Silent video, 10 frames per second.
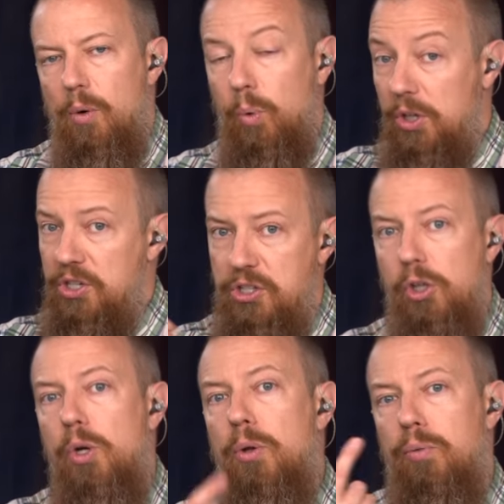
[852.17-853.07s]
We're going to still
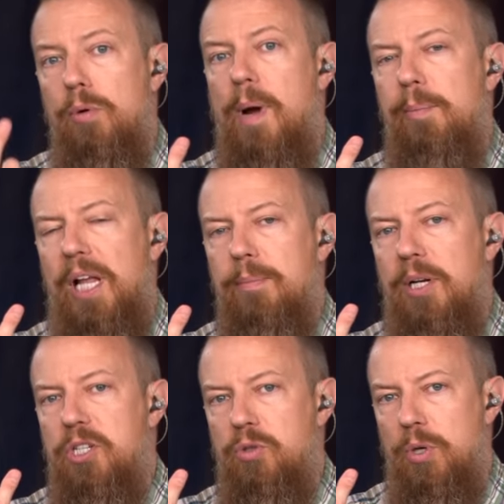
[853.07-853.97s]
go through my
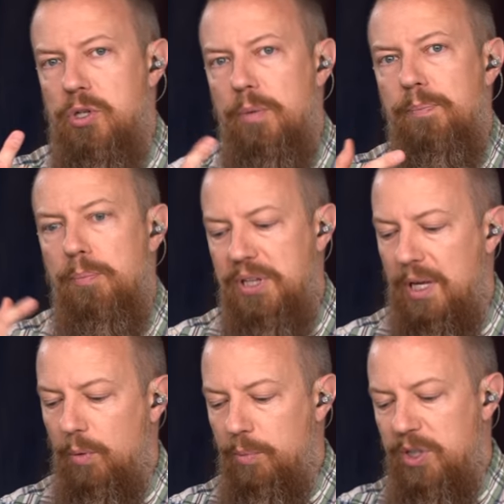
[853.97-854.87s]
Blackmagic switcher, but
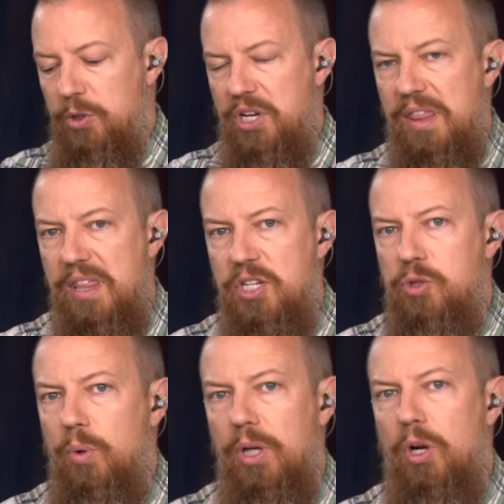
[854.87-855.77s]
then we'll be using this
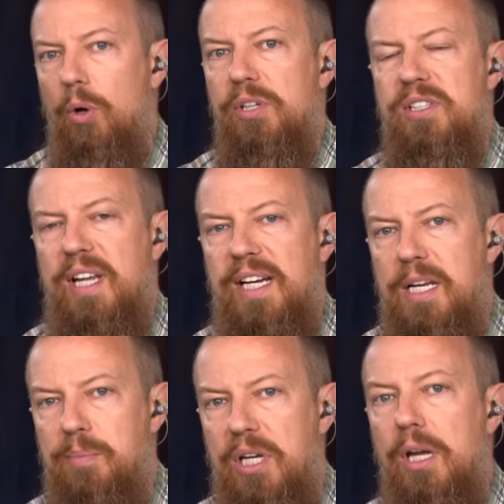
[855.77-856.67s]
to encode the
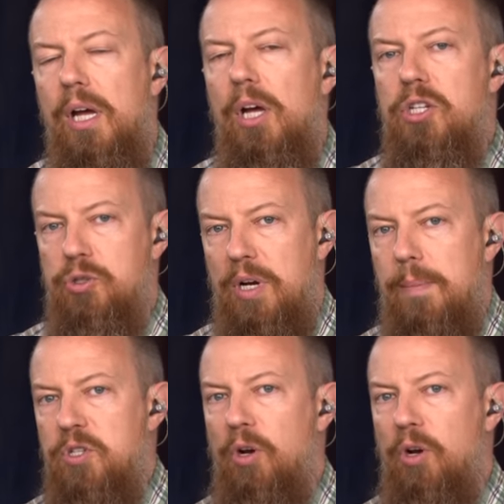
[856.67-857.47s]
1080p stream.